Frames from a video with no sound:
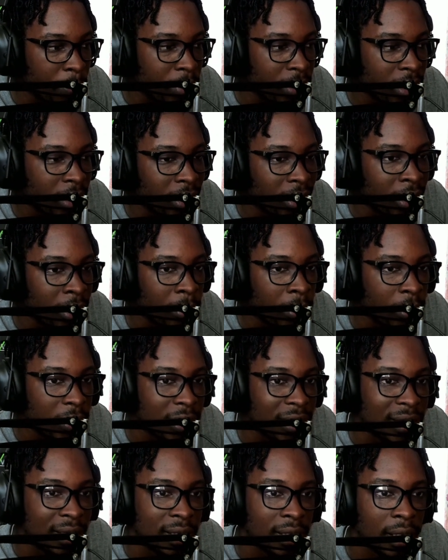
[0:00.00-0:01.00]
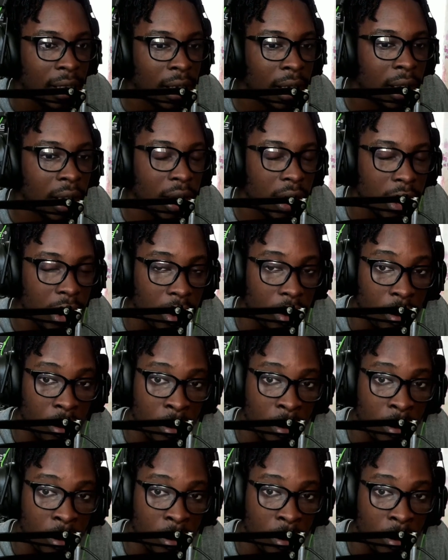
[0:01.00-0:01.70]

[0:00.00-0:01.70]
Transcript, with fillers: able to say, you